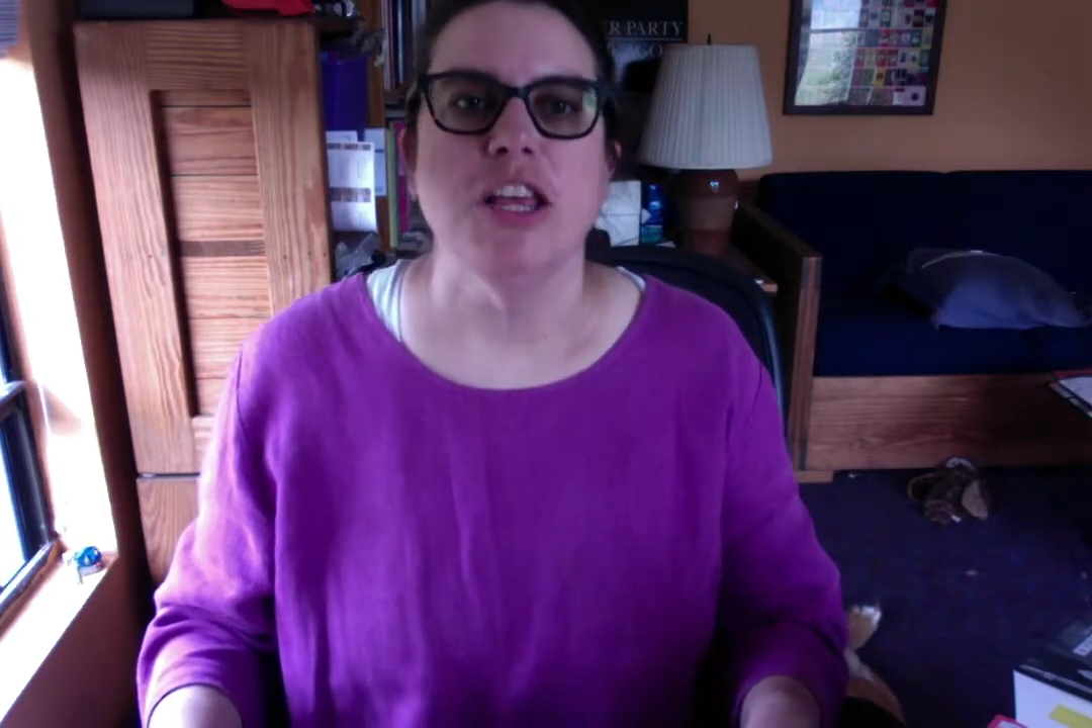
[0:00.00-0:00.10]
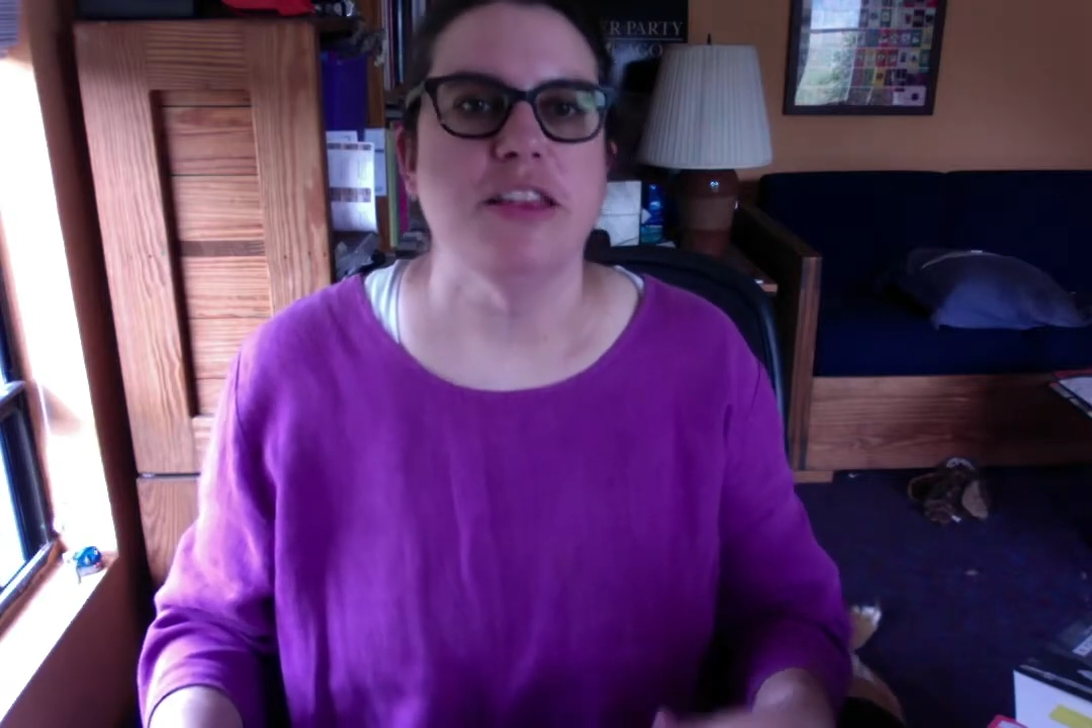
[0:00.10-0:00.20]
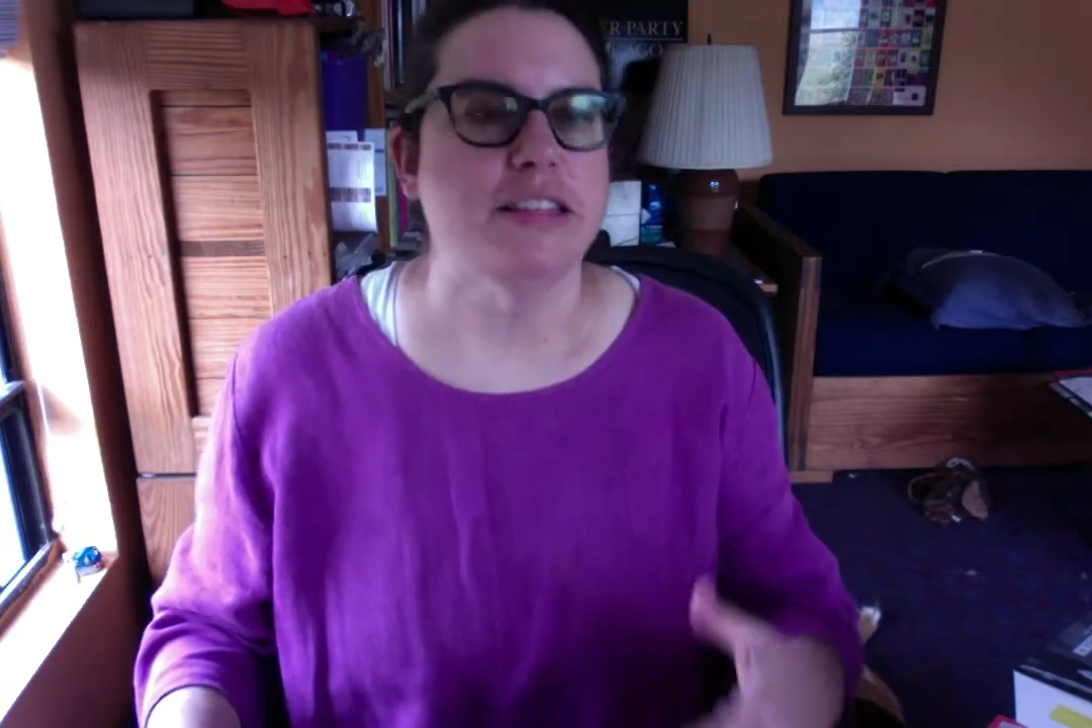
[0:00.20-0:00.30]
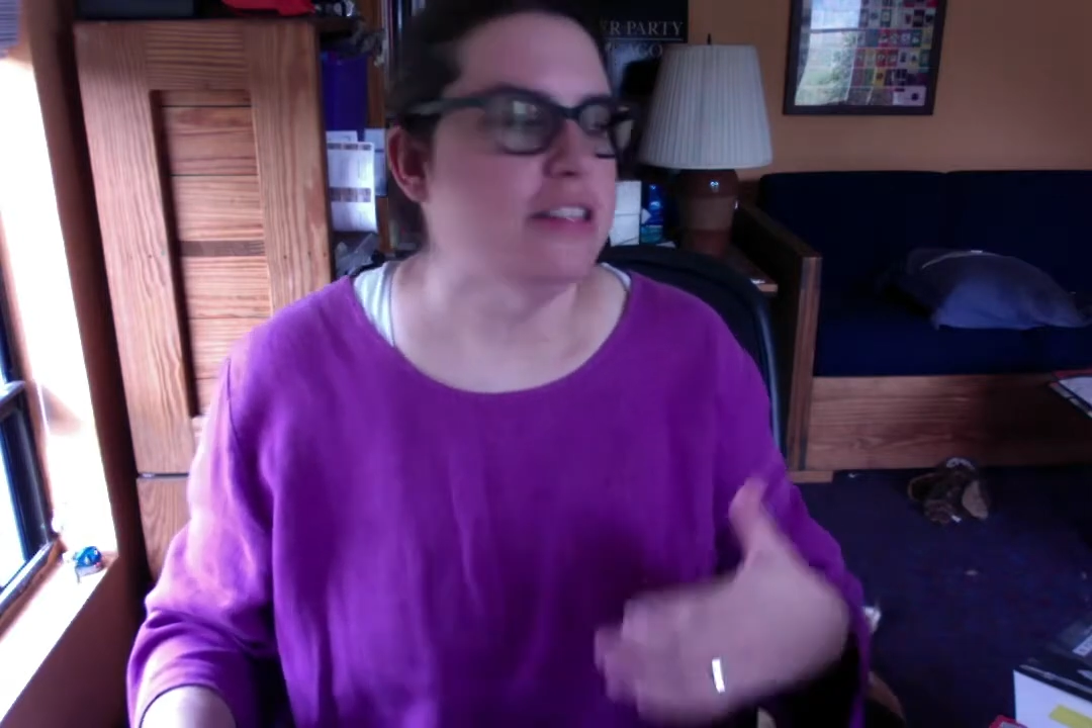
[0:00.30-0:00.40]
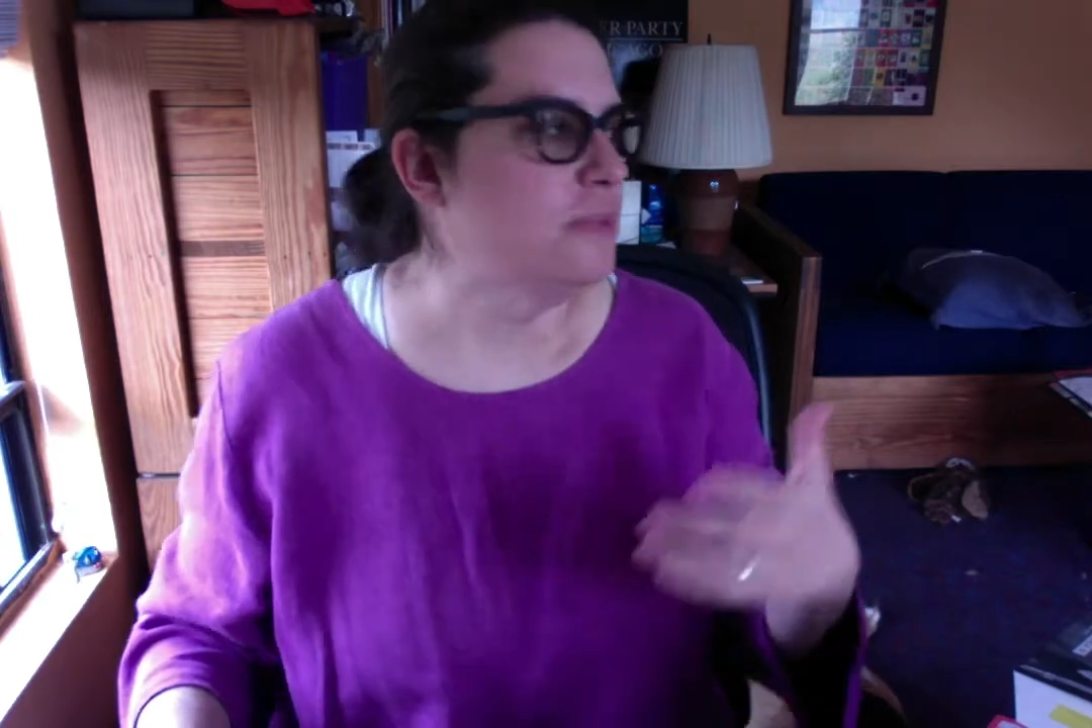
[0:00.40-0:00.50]

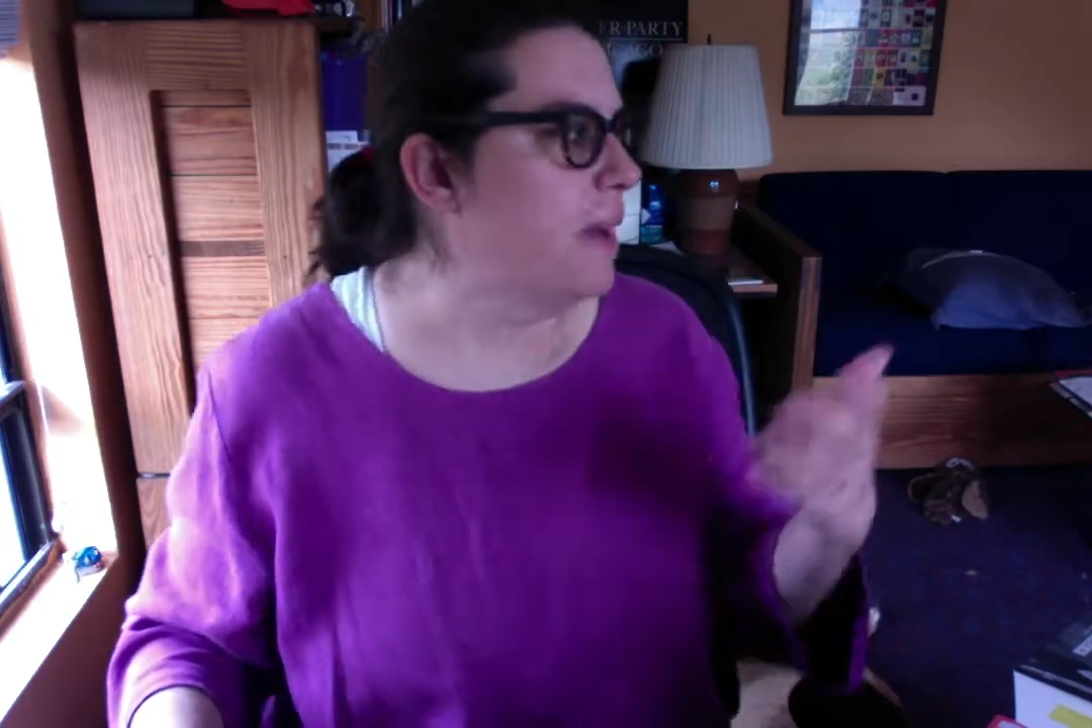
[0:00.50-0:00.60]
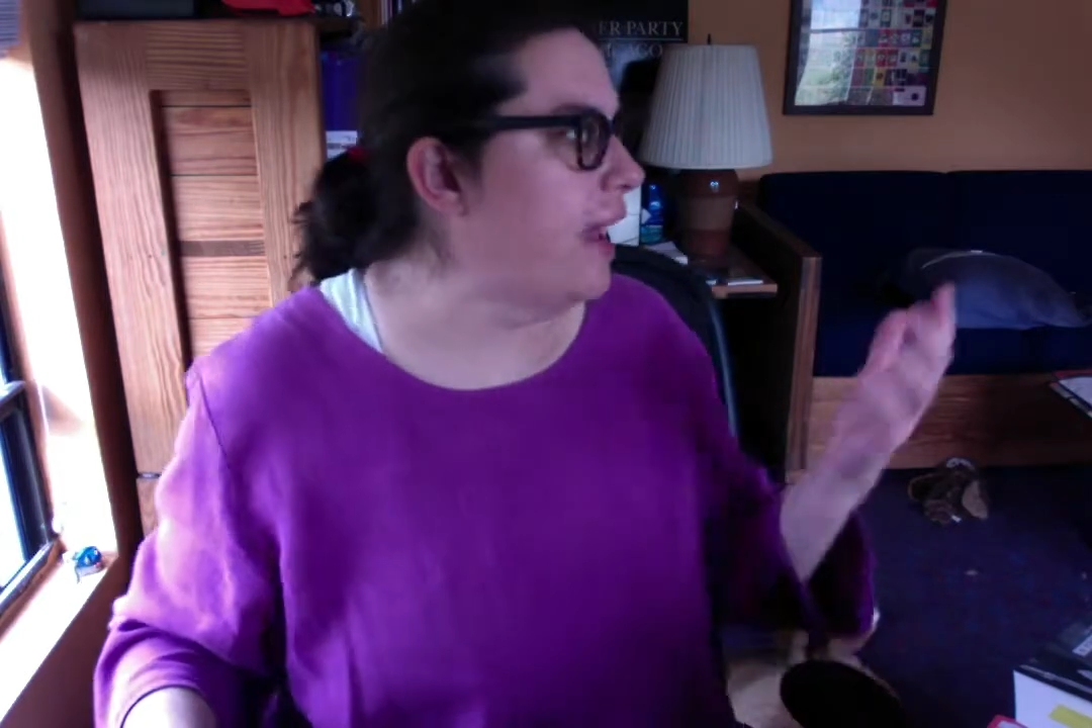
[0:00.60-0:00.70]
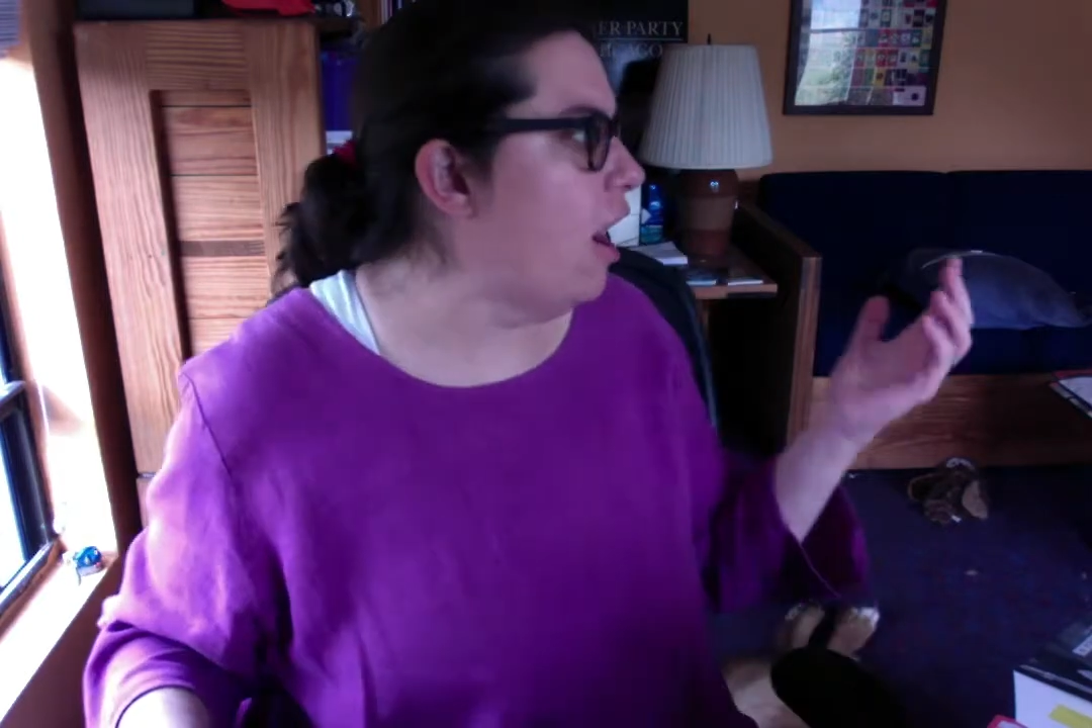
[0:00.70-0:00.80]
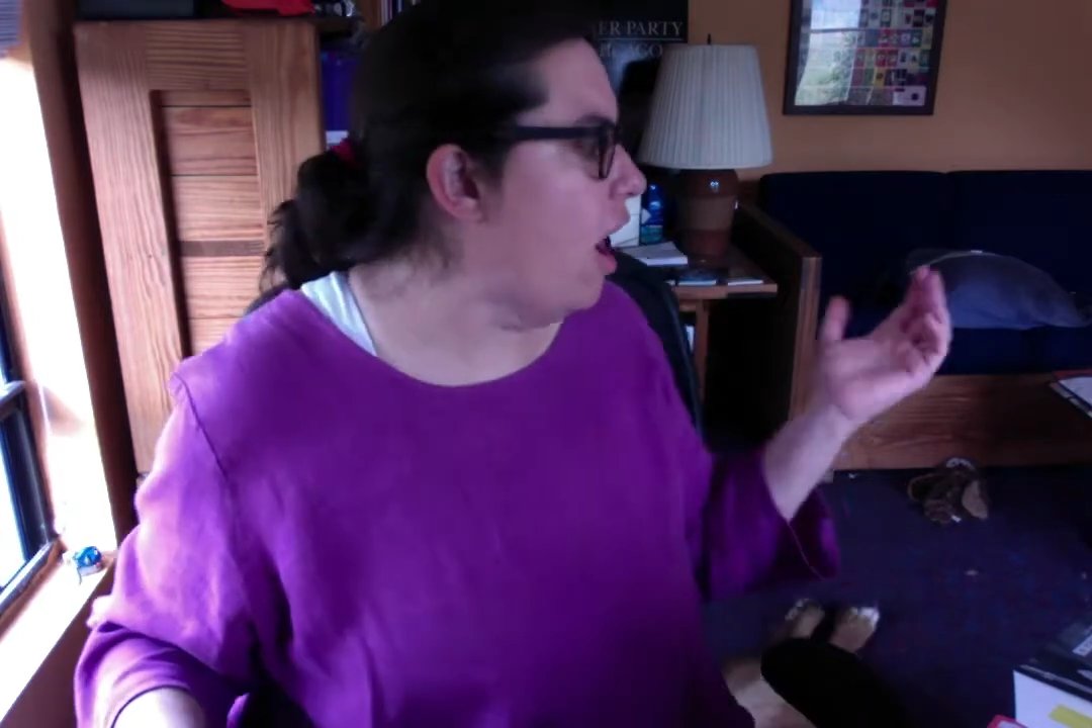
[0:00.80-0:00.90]
This is my